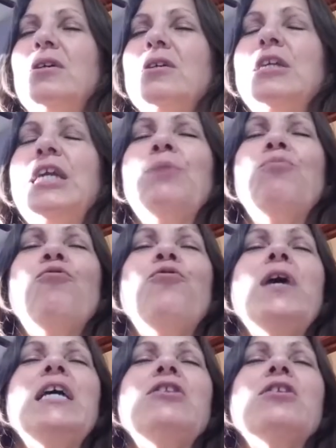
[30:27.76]
Keep
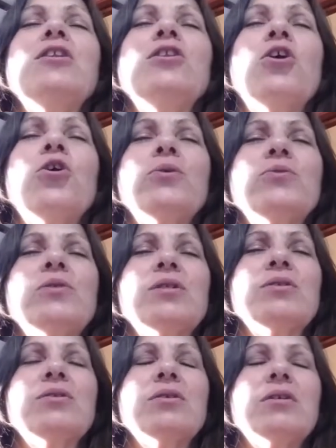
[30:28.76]
faith in
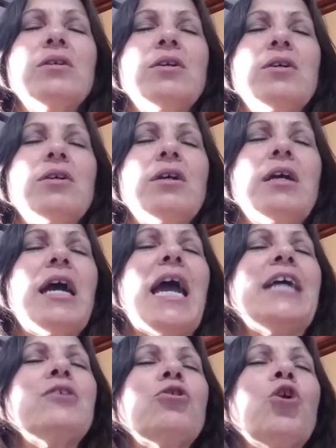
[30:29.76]
those
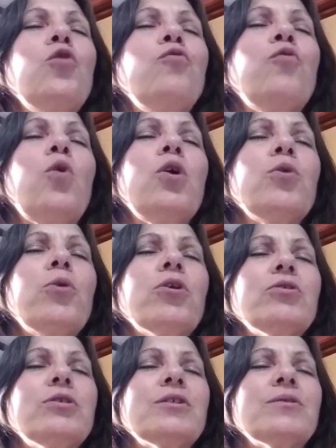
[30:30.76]
and go forward,